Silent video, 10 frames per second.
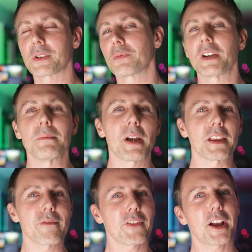between
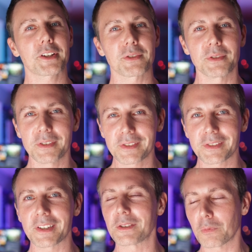
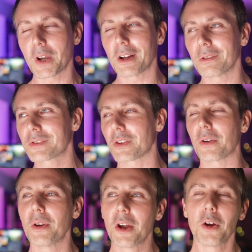manufacturers as well, so